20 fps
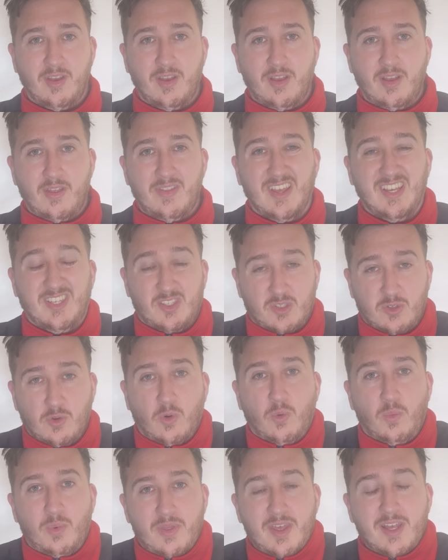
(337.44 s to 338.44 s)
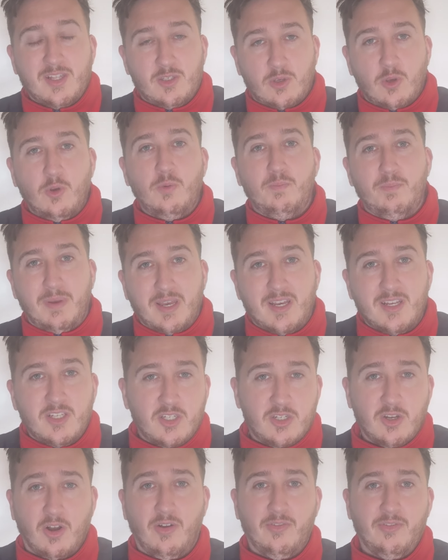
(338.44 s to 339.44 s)
They scored with their 2
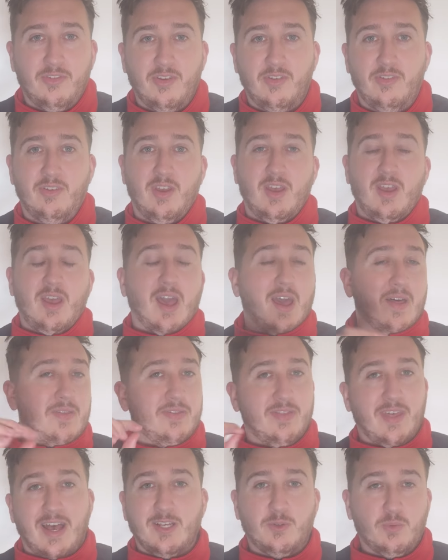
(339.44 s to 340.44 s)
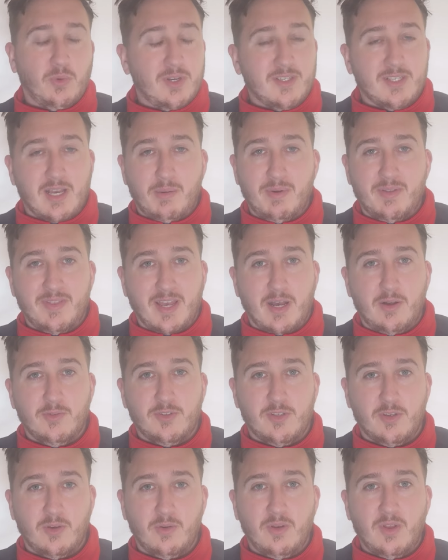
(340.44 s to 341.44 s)
biggest chances. And that's what it's coming down
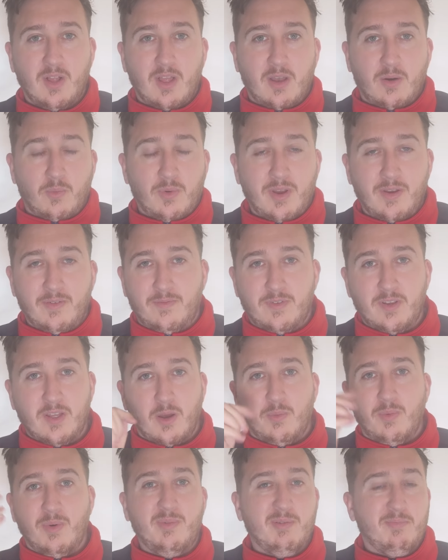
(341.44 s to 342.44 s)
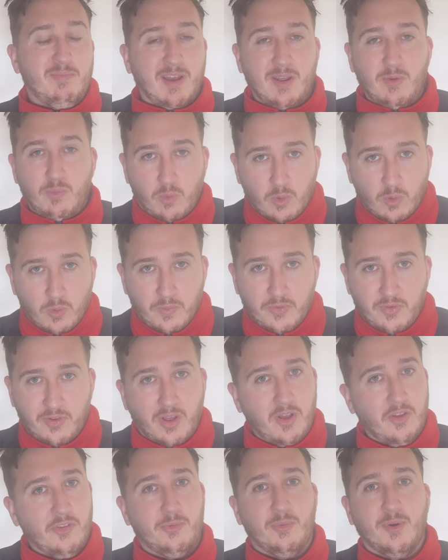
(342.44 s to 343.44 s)
to with, when we played Wolves
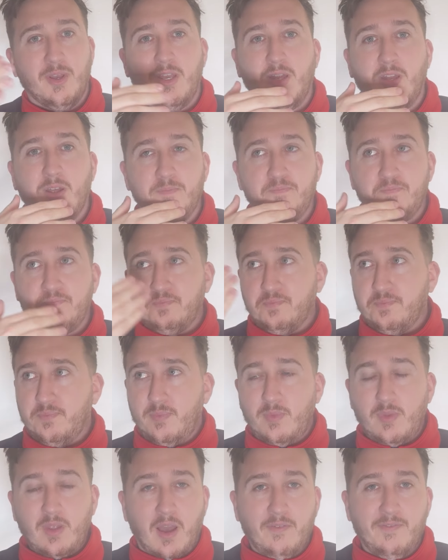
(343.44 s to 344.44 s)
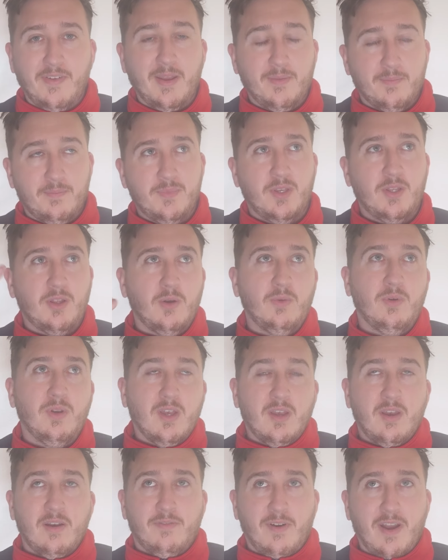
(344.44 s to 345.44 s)
last week, I think,
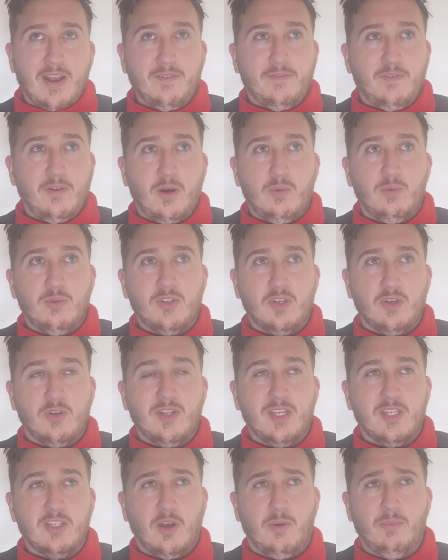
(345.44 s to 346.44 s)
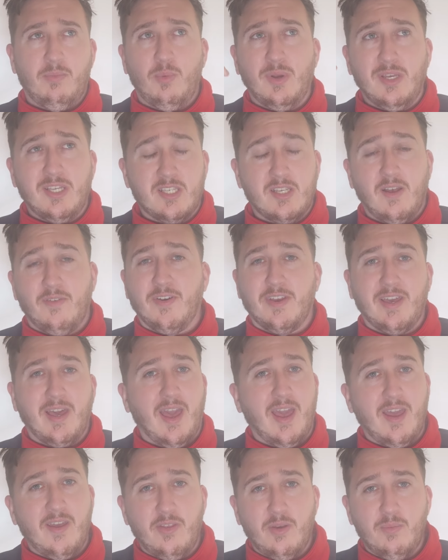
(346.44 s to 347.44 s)
Frankfurt was a good example. We
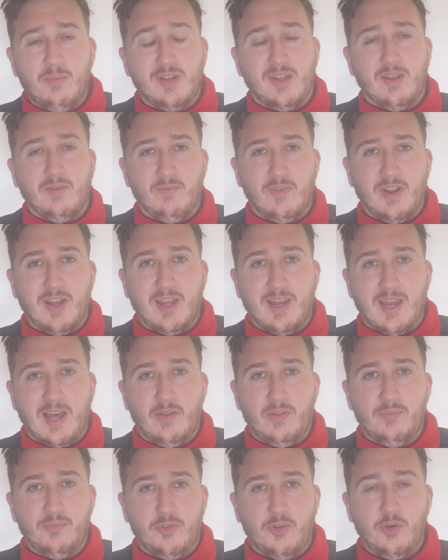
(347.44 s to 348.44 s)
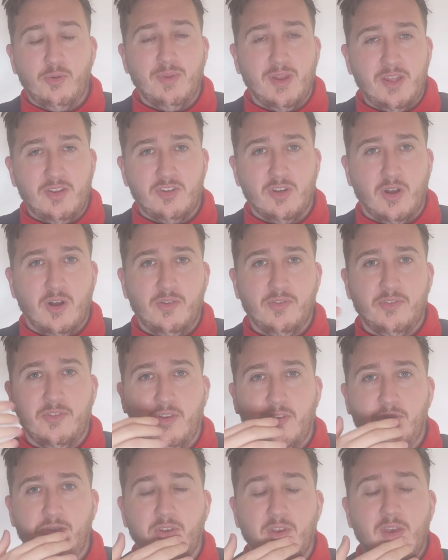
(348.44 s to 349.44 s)
suffocated them. We didn't really allow them too many
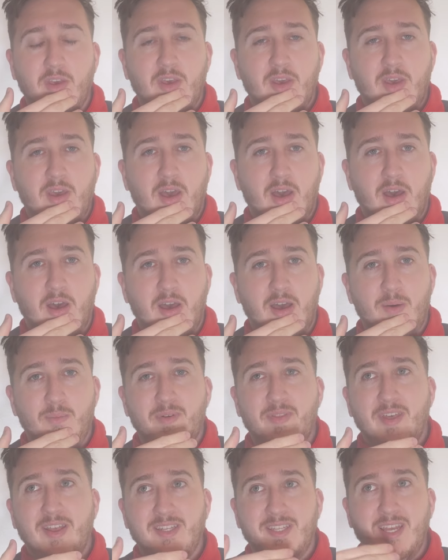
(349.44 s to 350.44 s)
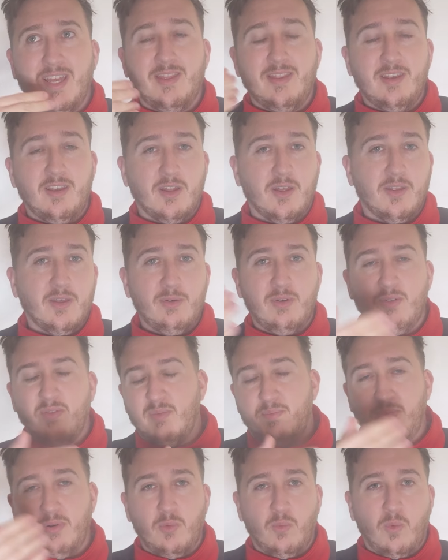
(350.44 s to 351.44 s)
chances. And when they did, they were either
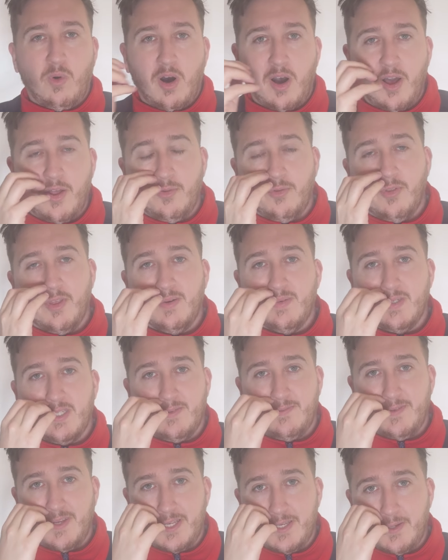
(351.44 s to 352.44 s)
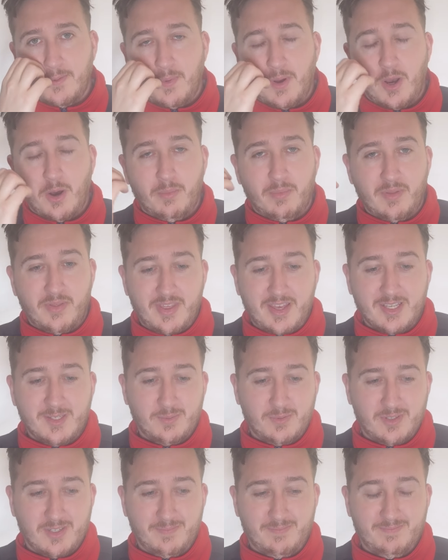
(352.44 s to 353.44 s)
put wide or they were defended well. But
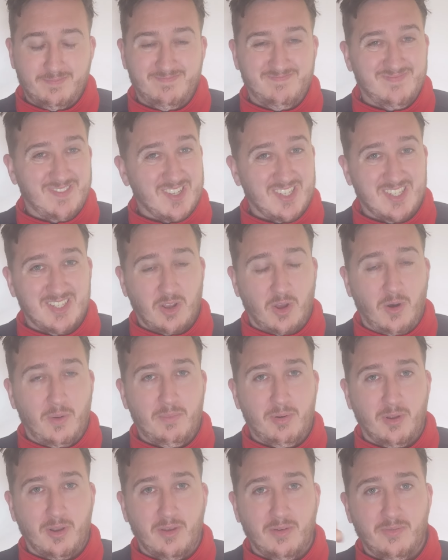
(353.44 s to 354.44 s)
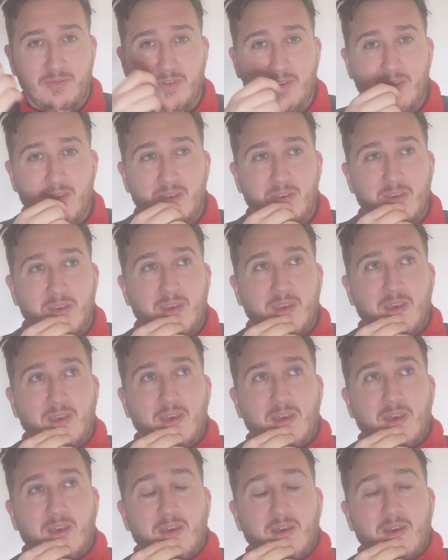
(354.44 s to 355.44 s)
this was an example of
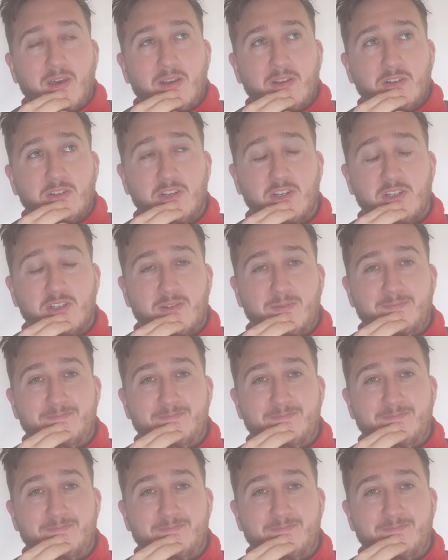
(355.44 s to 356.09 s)
just